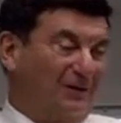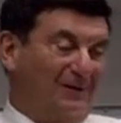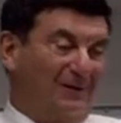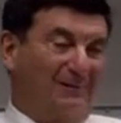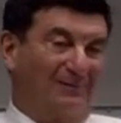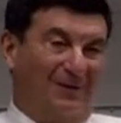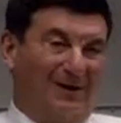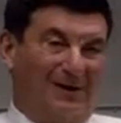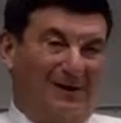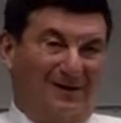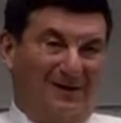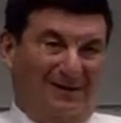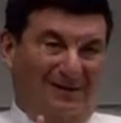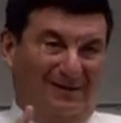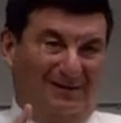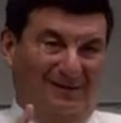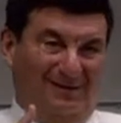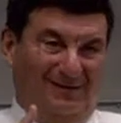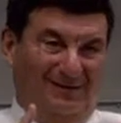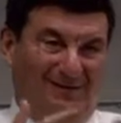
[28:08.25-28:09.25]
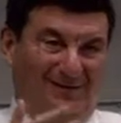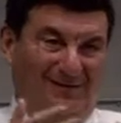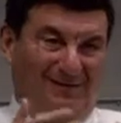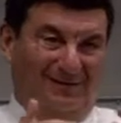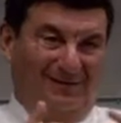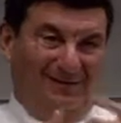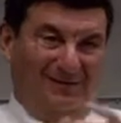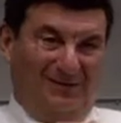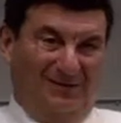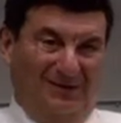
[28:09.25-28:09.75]
in my
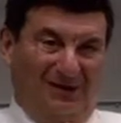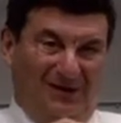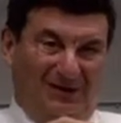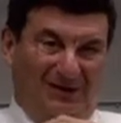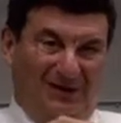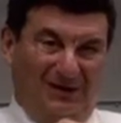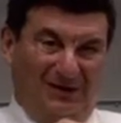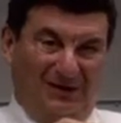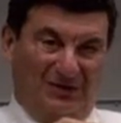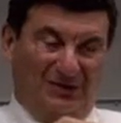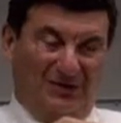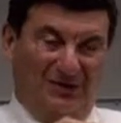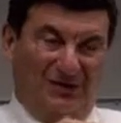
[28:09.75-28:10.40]
young age.